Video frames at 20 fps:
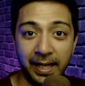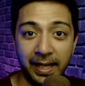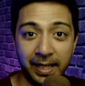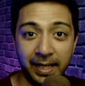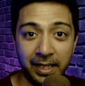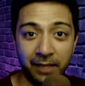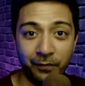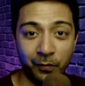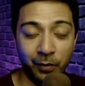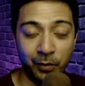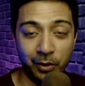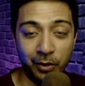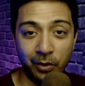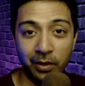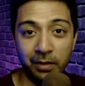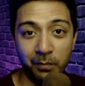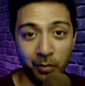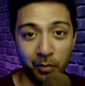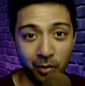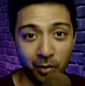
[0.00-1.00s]
And if you want to
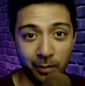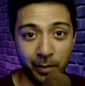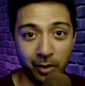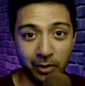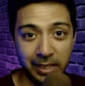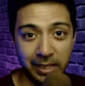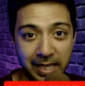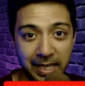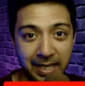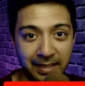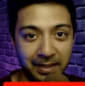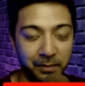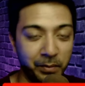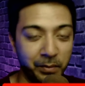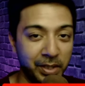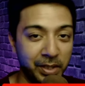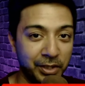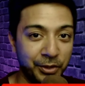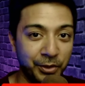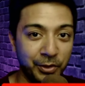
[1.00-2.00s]
learn more about that,
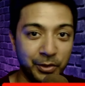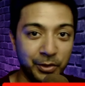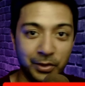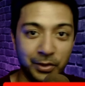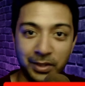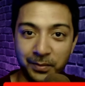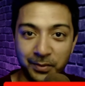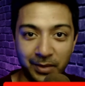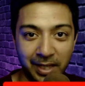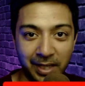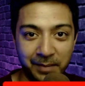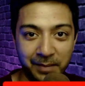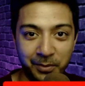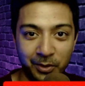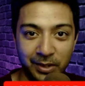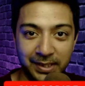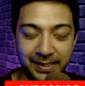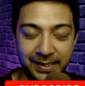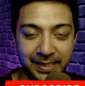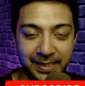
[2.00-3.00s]
then make sure you subscribe
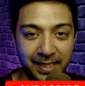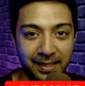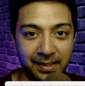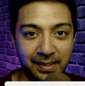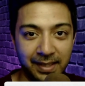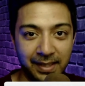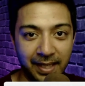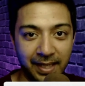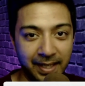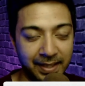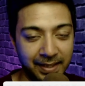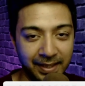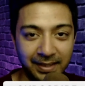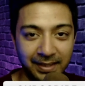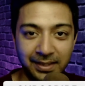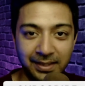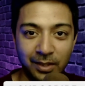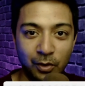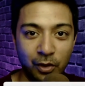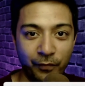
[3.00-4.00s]
to this channel and
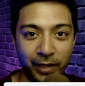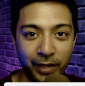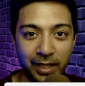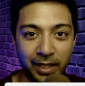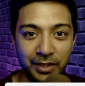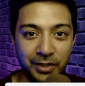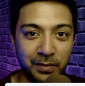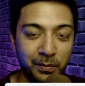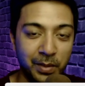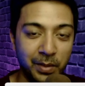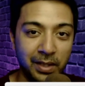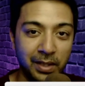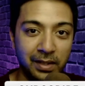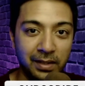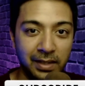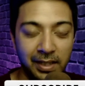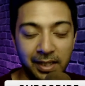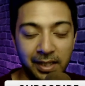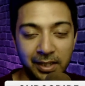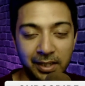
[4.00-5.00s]
hit the notification
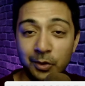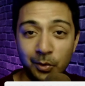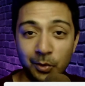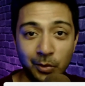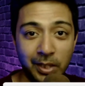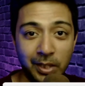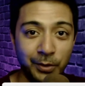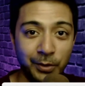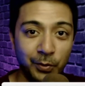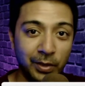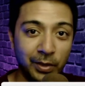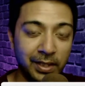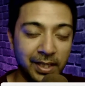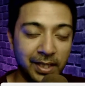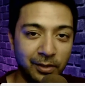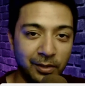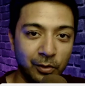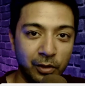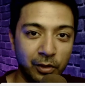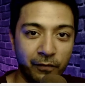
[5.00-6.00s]
bell so that you can
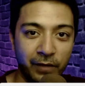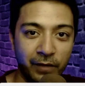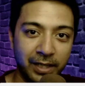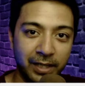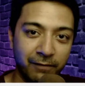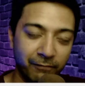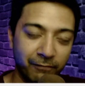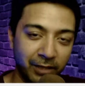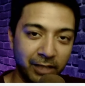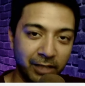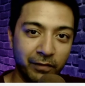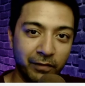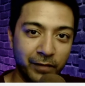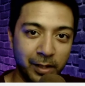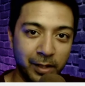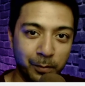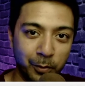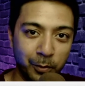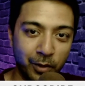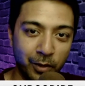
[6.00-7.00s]
get notified whenever
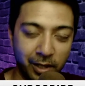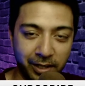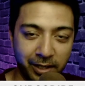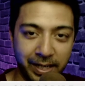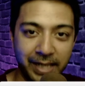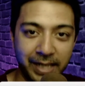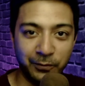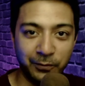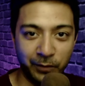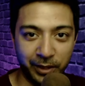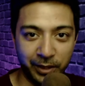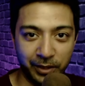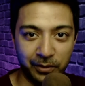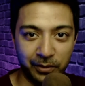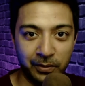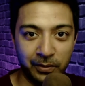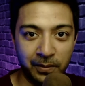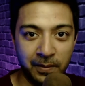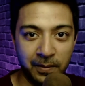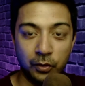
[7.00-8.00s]
we upload our next
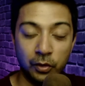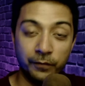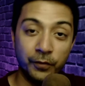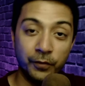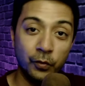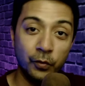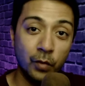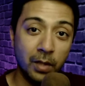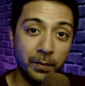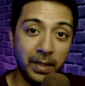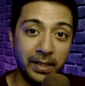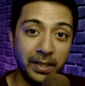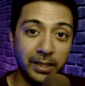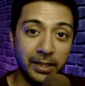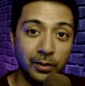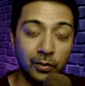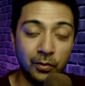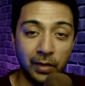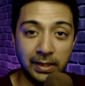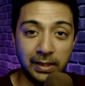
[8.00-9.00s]
video. So if you are
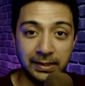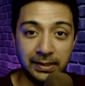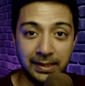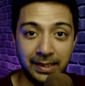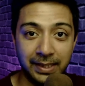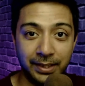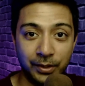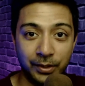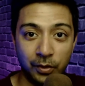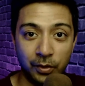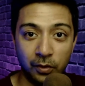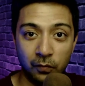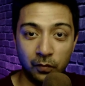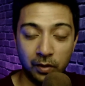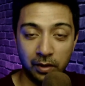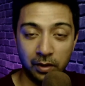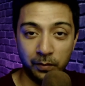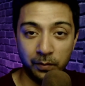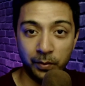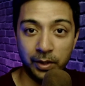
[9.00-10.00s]
planning to translate your
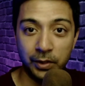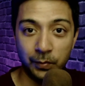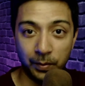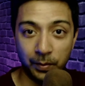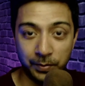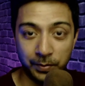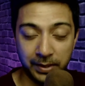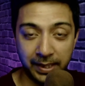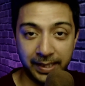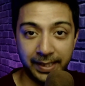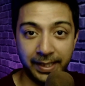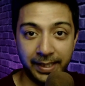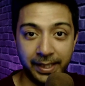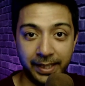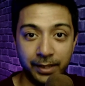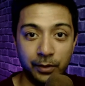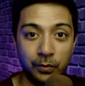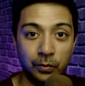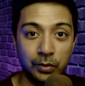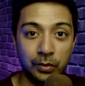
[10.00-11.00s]
WordPress website
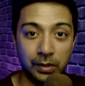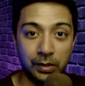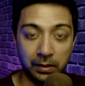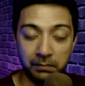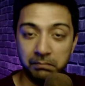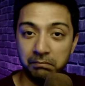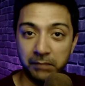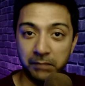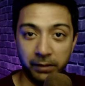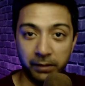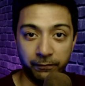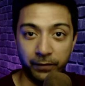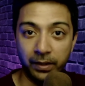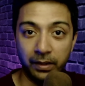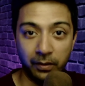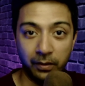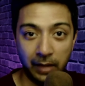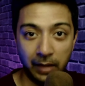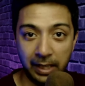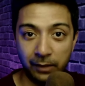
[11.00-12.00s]
into some
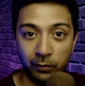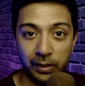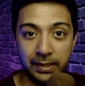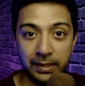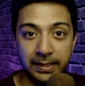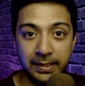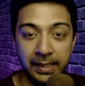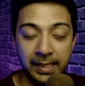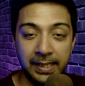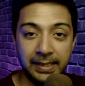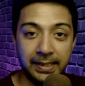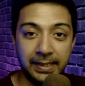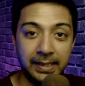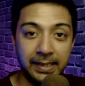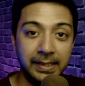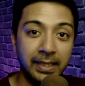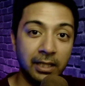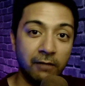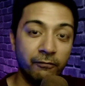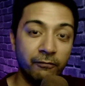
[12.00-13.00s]
different language,
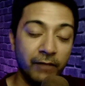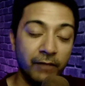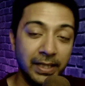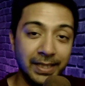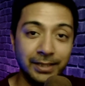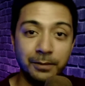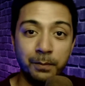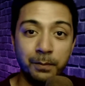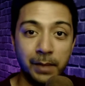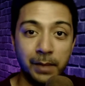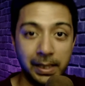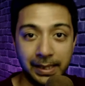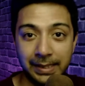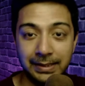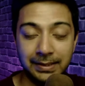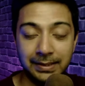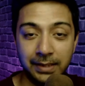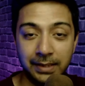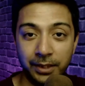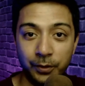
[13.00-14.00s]
then there are various
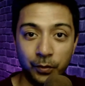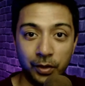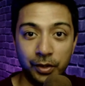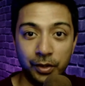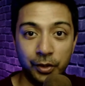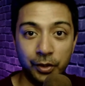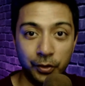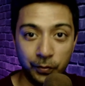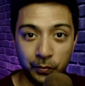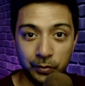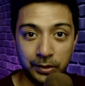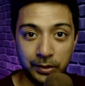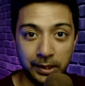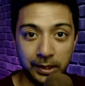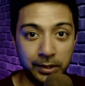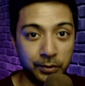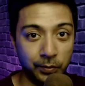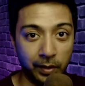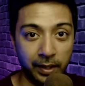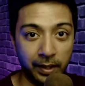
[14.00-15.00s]
plugins that you can use
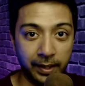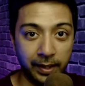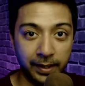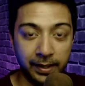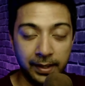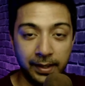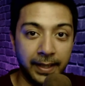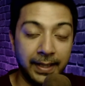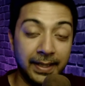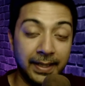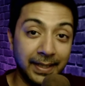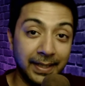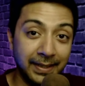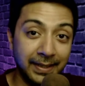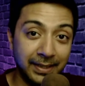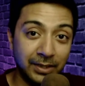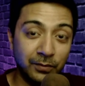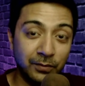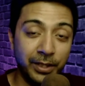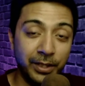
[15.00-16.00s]
and try. And
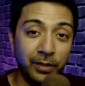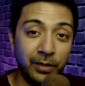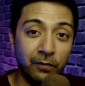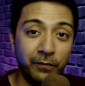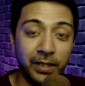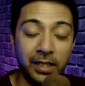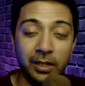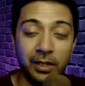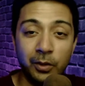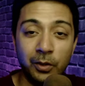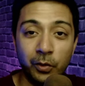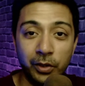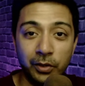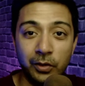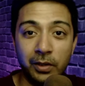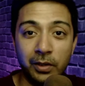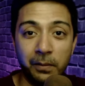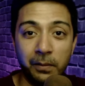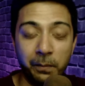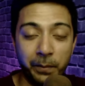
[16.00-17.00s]
in this video, we are going
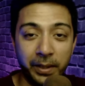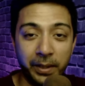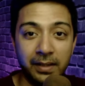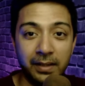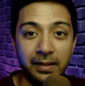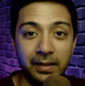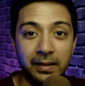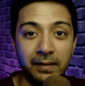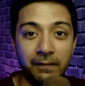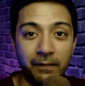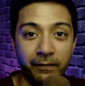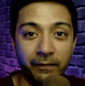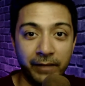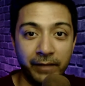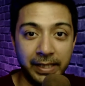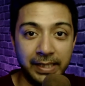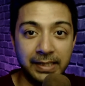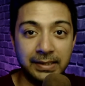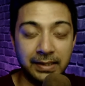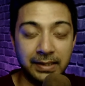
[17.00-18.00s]
to compare
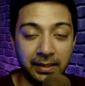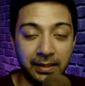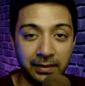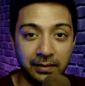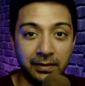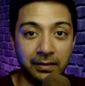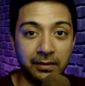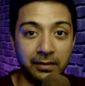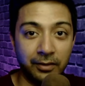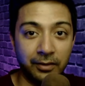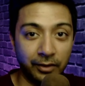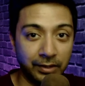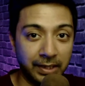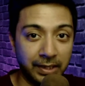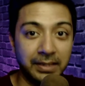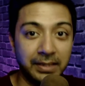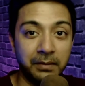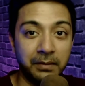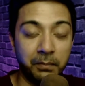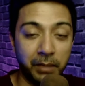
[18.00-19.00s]
various other
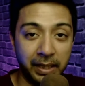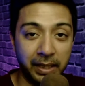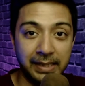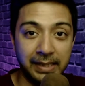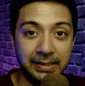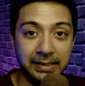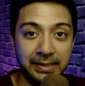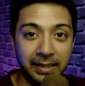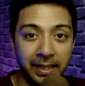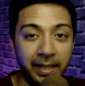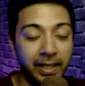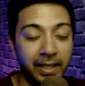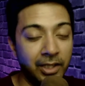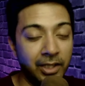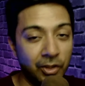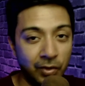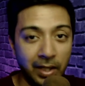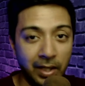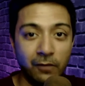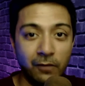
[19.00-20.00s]
translation plugins
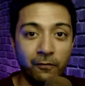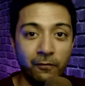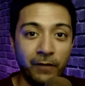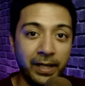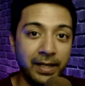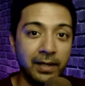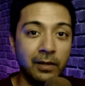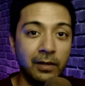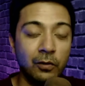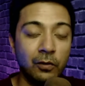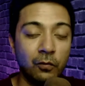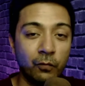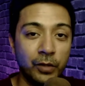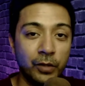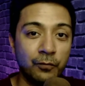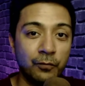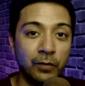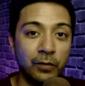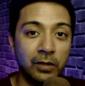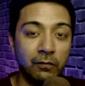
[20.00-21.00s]
and try to find out
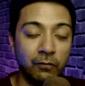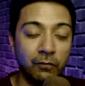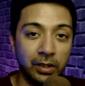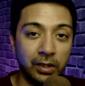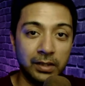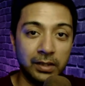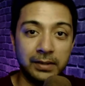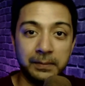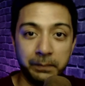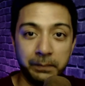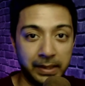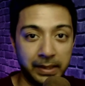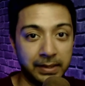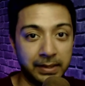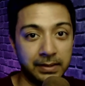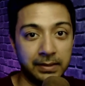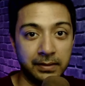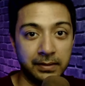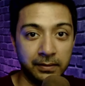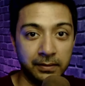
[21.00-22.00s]
which one works
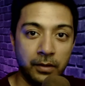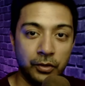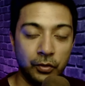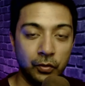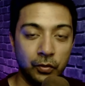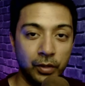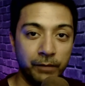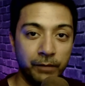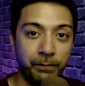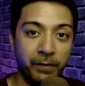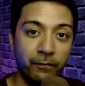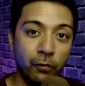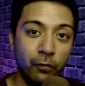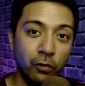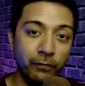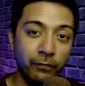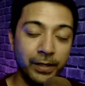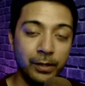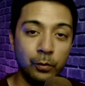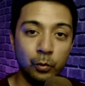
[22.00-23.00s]
best. So if
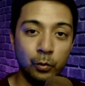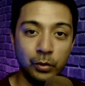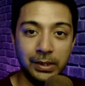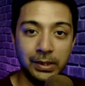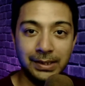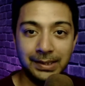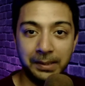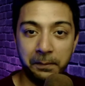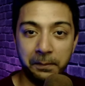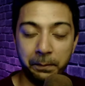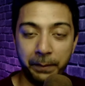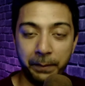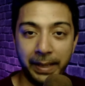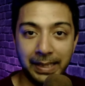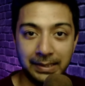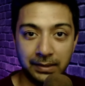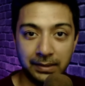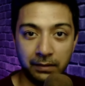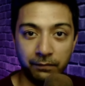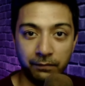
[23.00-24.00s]
before we do this
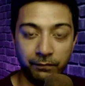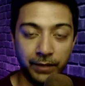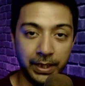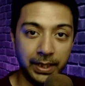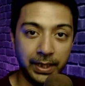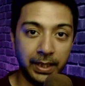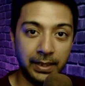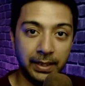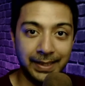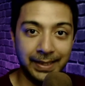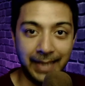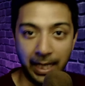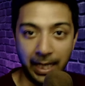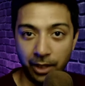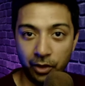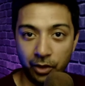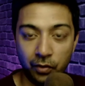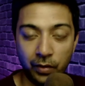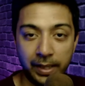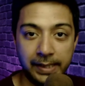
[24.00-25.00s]
comparison, we can
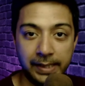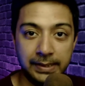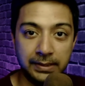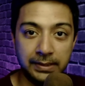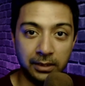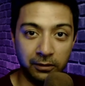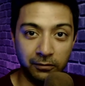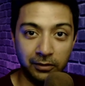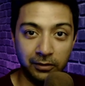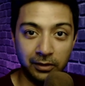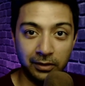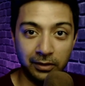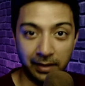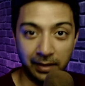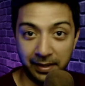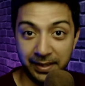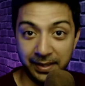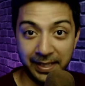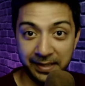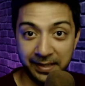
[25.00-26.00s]
categorize our
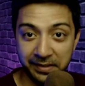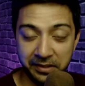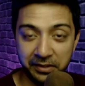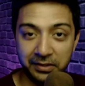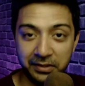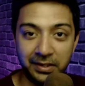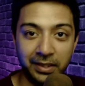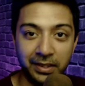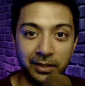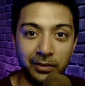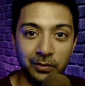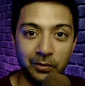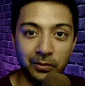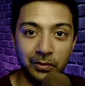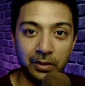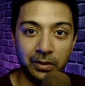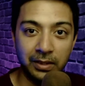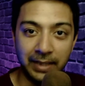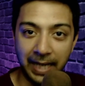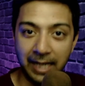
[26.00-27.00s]
contenders
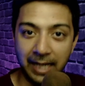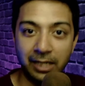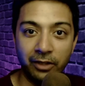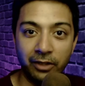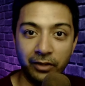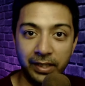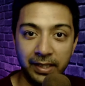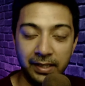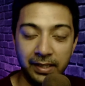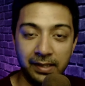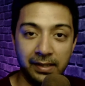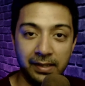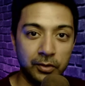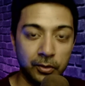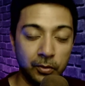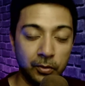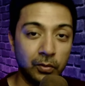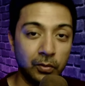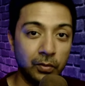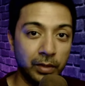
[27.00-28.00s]
into a category.
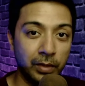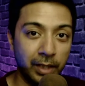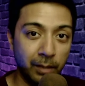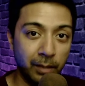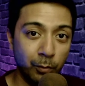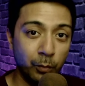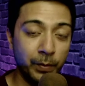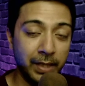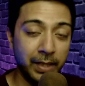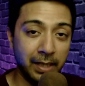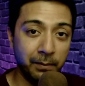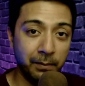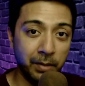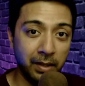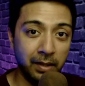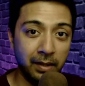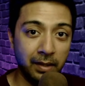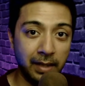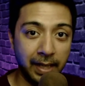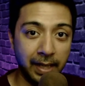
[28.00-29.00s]
So
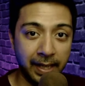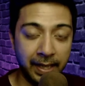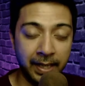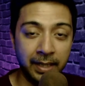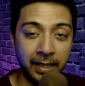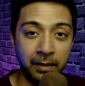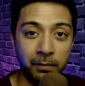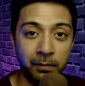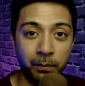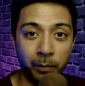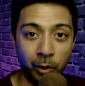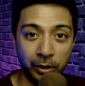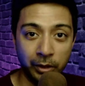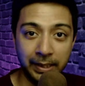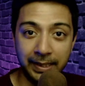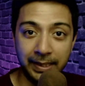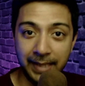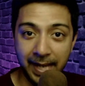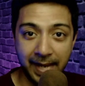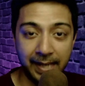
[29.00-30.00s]
WPML and
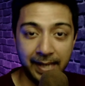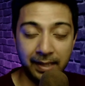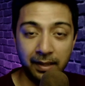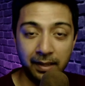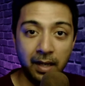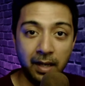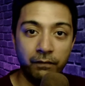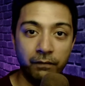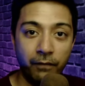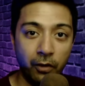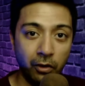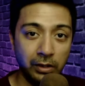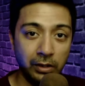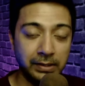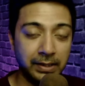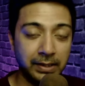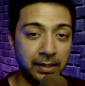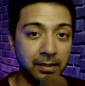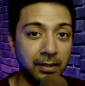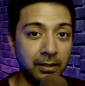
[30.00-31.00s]
Polylang
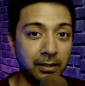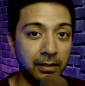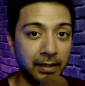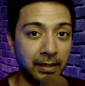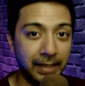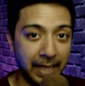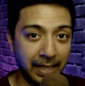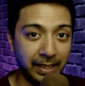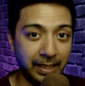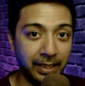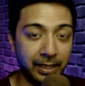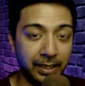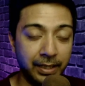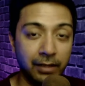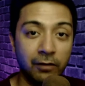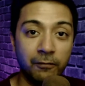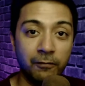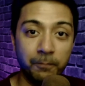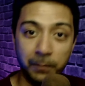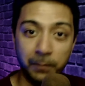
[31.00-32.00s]
falls under a
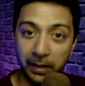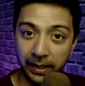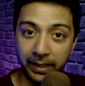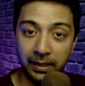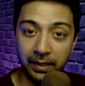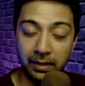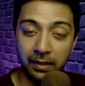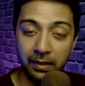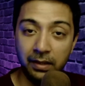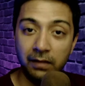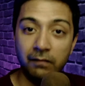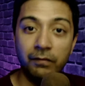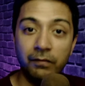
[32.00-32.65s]
category of plugin